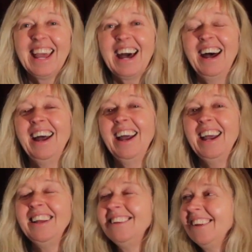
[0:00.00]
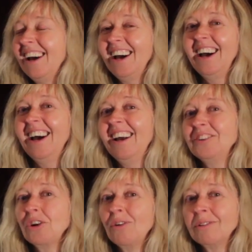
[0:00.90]
yeah, and uh,
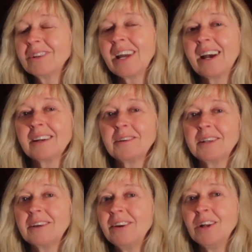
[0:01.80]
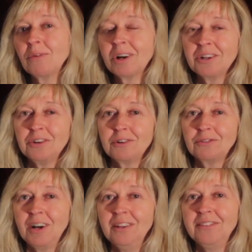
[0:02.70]
don't uh, give any warning to your
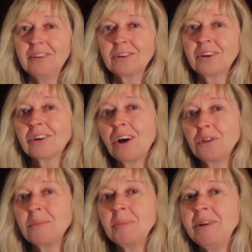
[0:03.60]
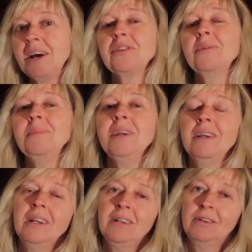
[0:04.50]
friends that you're going to call them up and ask them to be
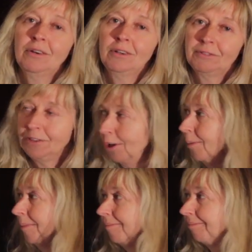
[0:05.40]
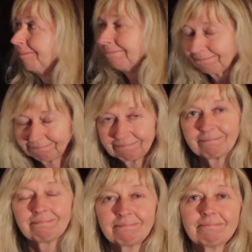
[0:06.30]
in your film. And don't
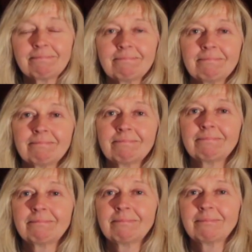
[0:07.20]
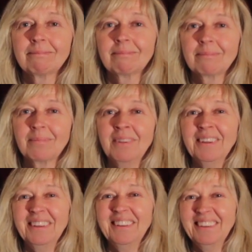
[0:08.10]
use these costumes with the plastic
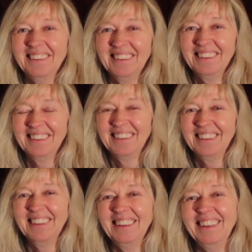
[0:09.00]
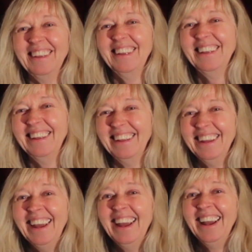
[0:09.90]
masks because you can't see a thing.
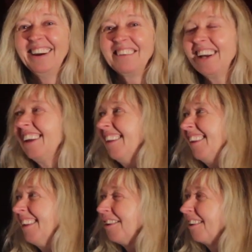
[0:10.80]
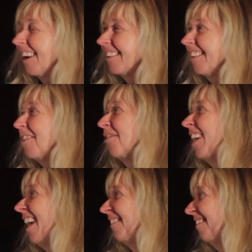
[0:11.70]
but I think you actually are more
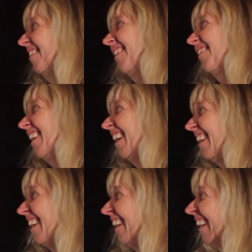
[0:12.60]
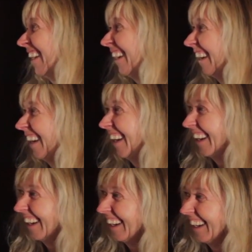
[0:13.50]
handsome this way, honey. Oh,
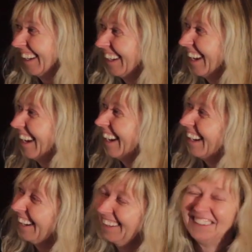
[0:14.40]
thank you. Yeah. Uh,